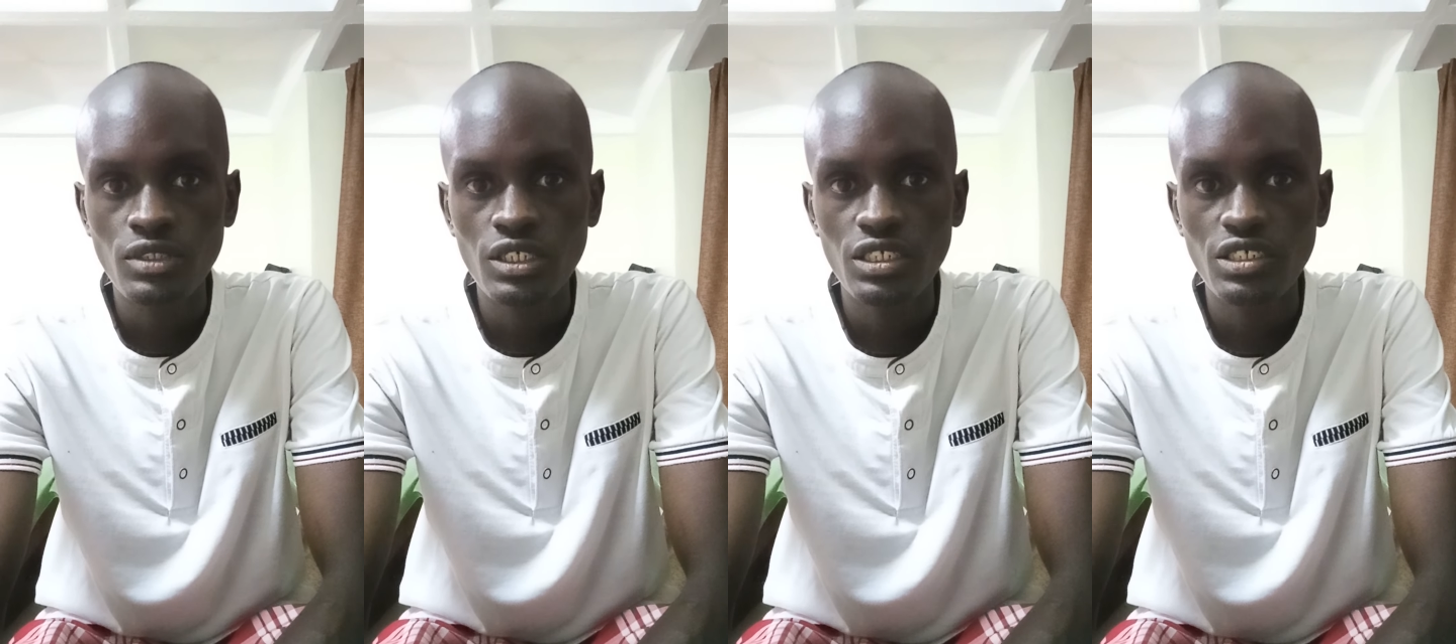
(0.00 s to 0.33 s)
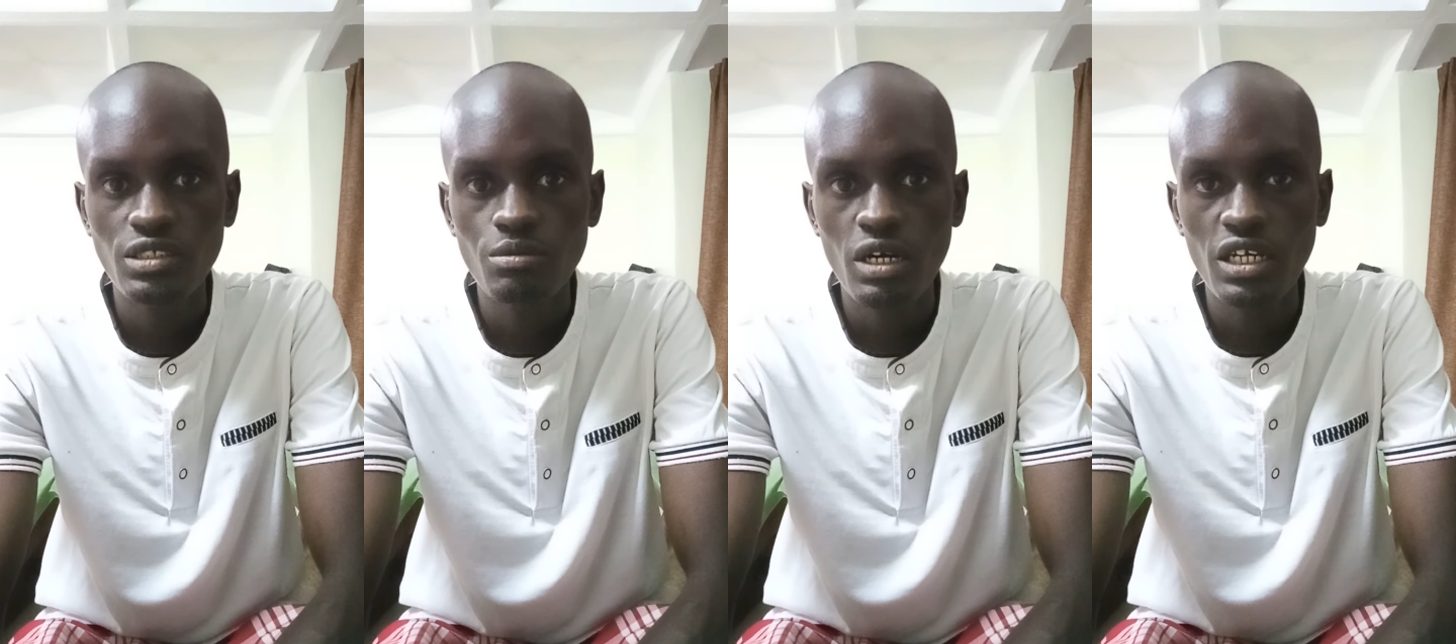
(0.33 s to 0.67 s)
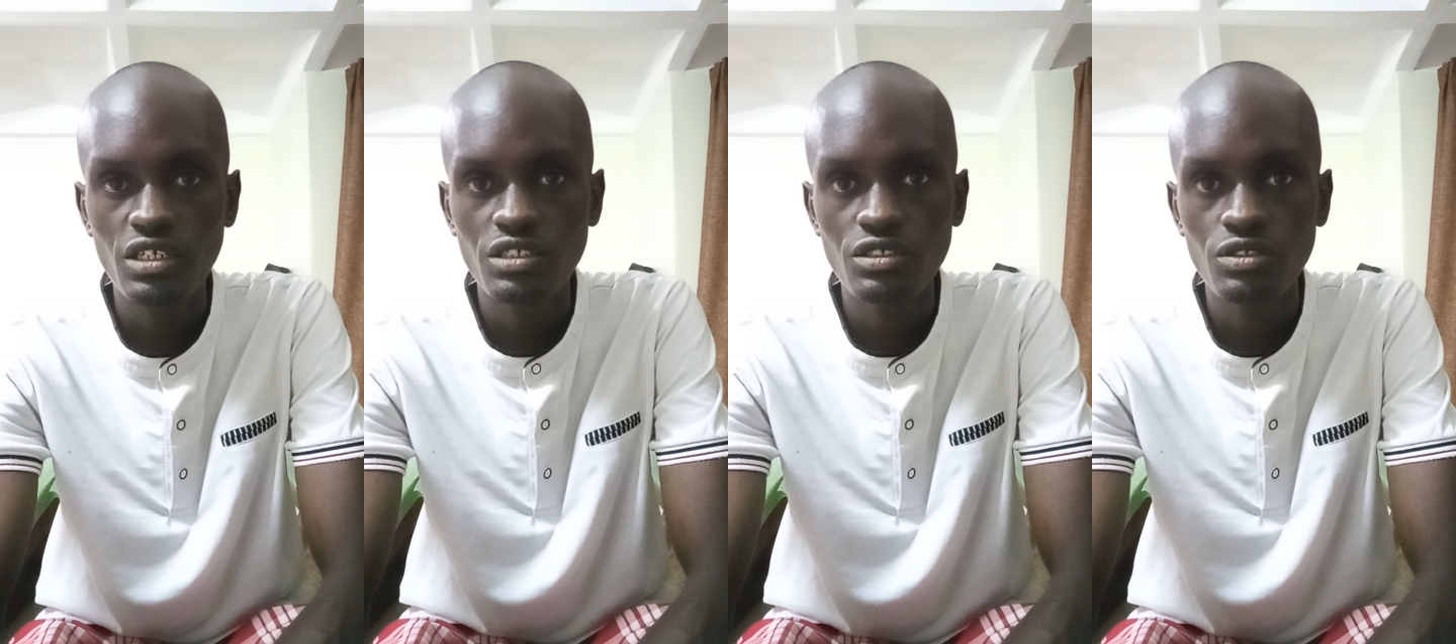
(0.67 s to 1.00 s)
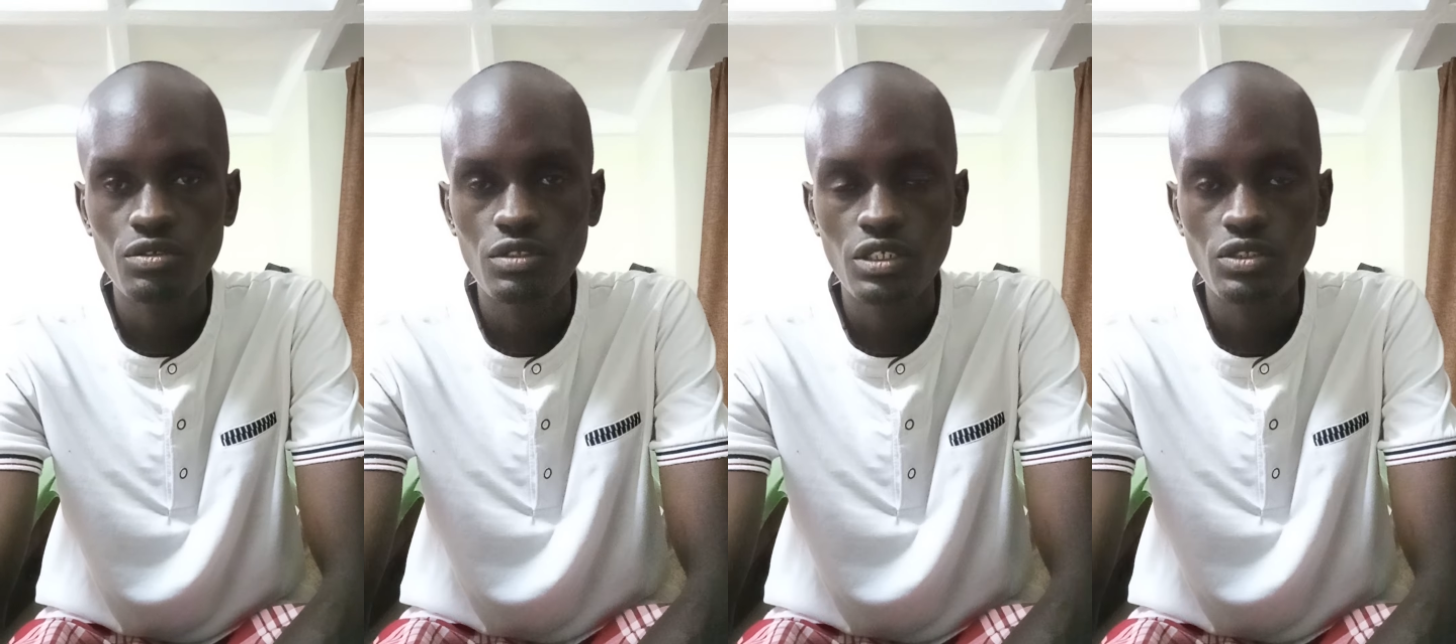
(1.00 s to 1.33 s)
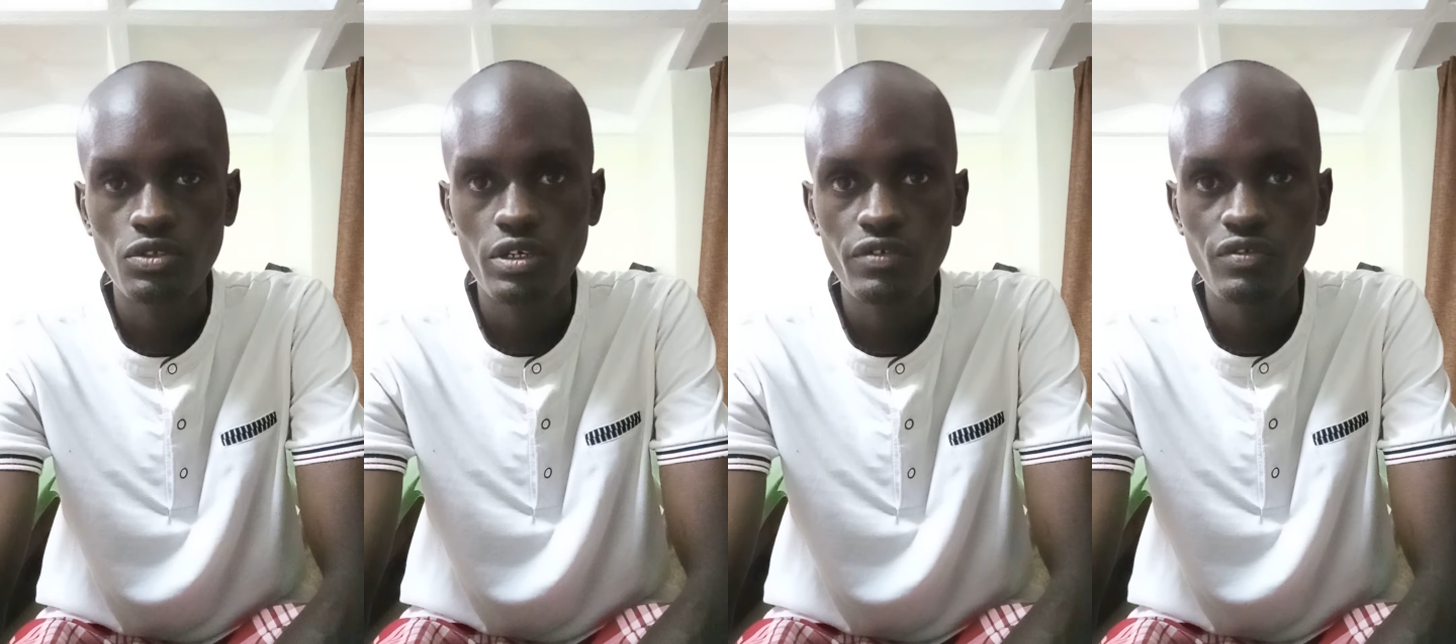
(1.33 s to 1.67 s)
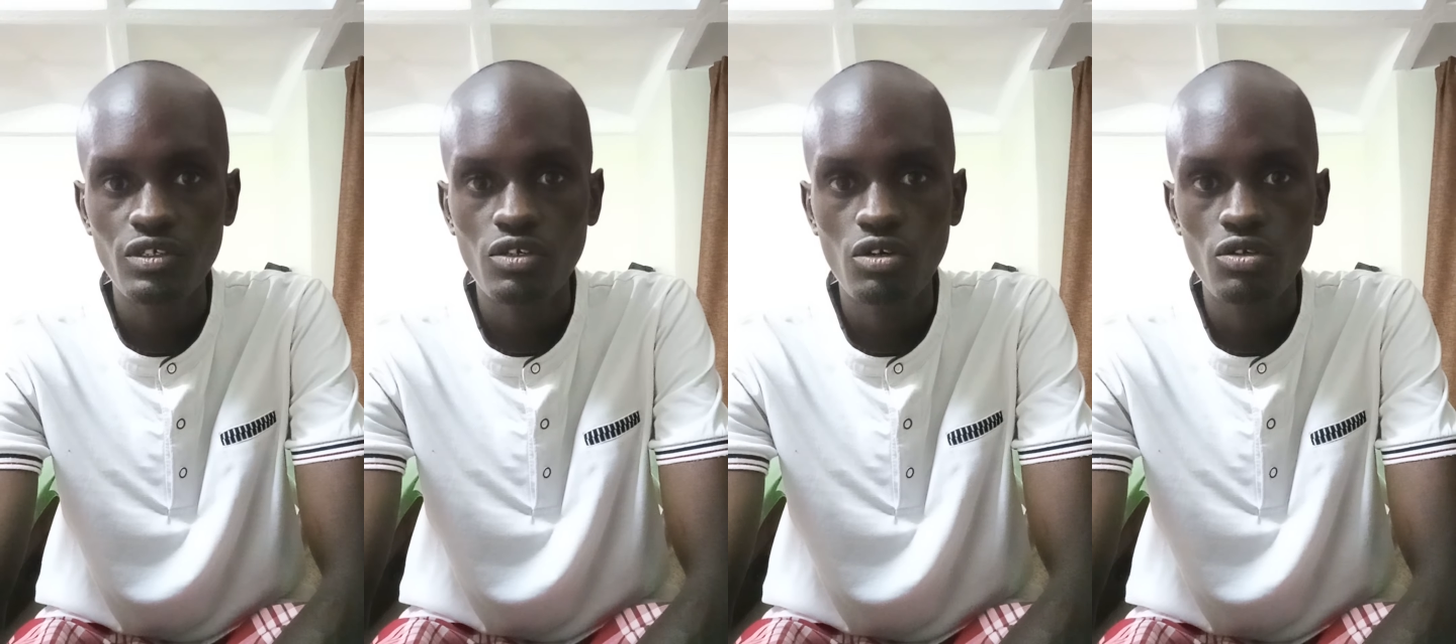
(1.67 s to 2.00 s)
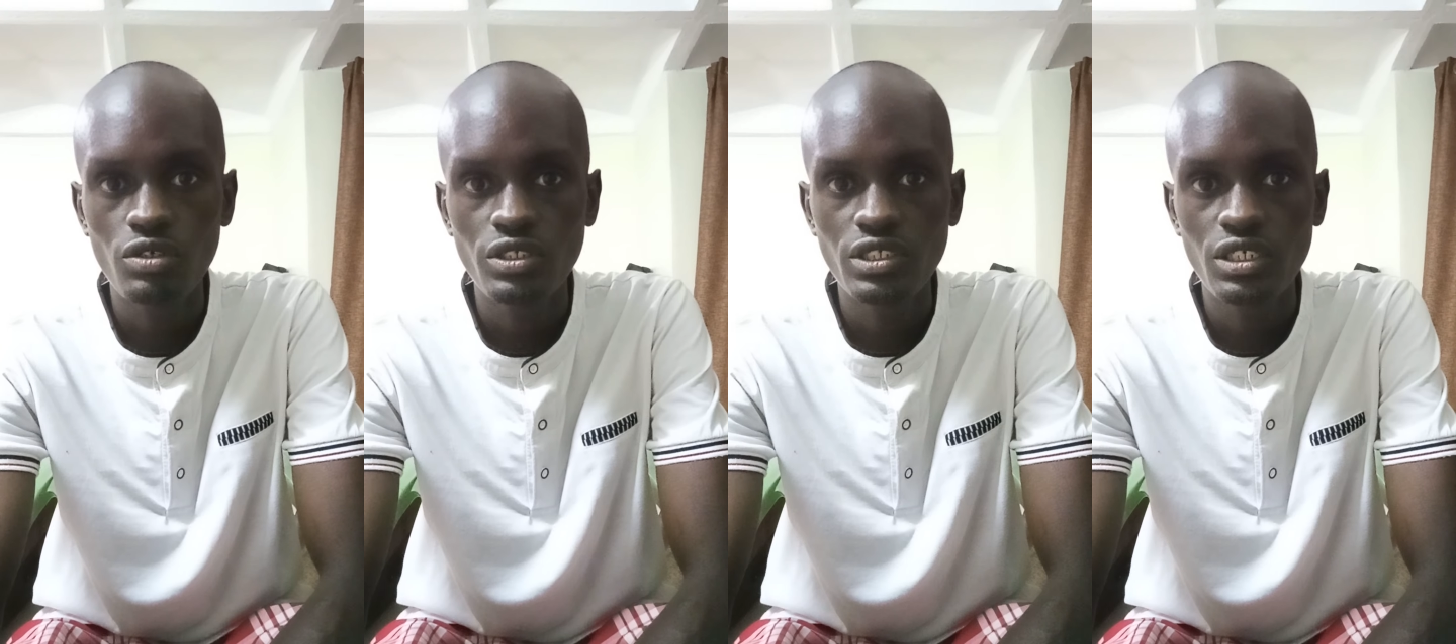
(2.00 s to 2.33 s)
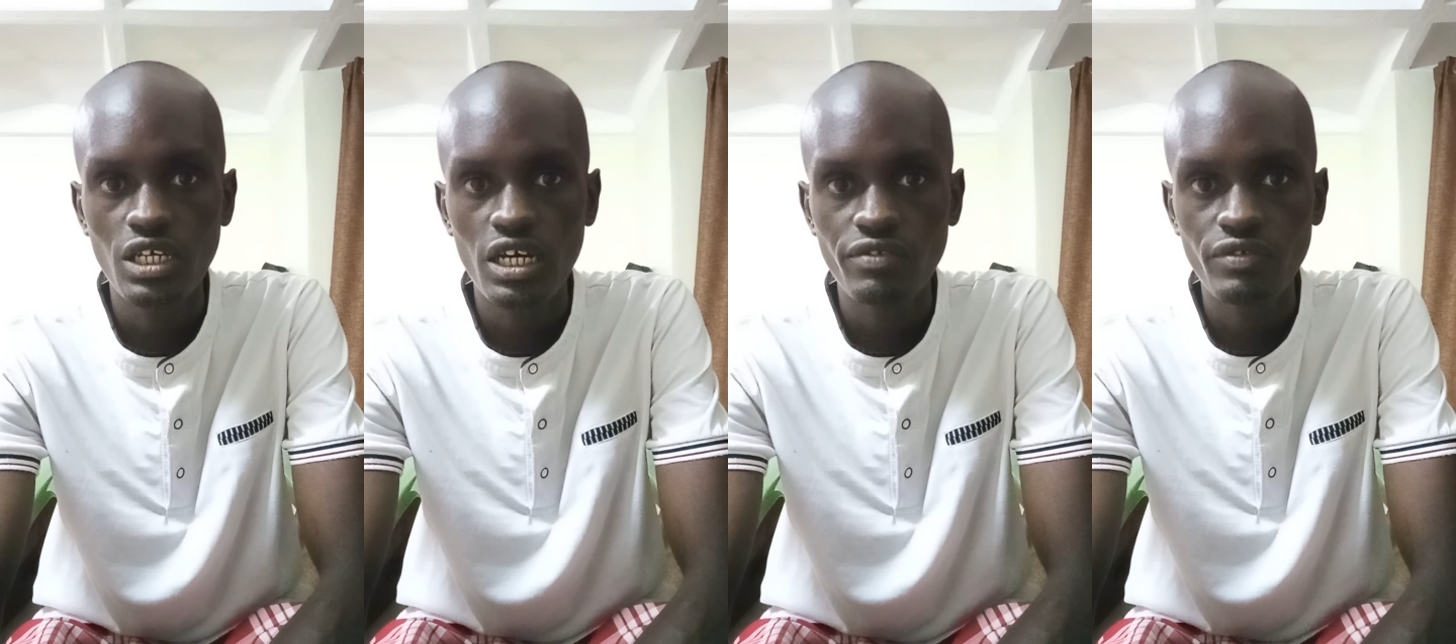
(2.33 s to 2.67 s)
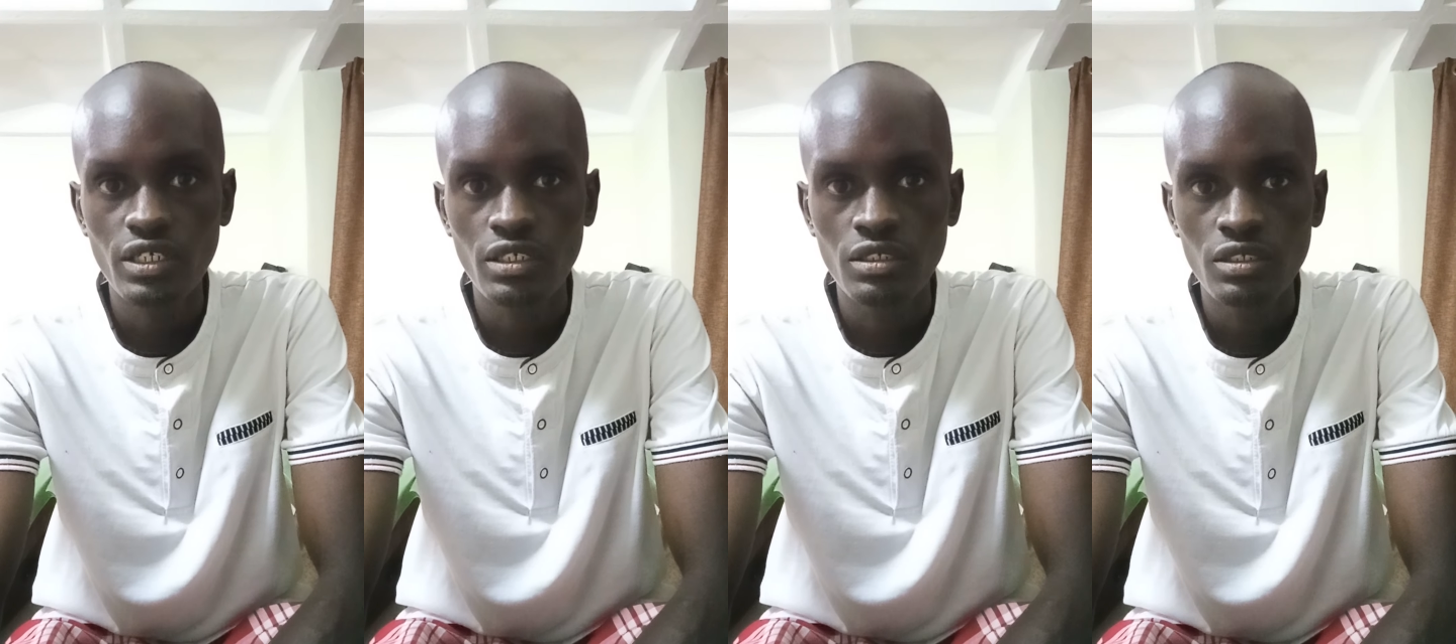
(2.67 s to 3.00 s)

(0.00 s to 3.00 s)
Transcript: it is married to the true living God who is in heaven.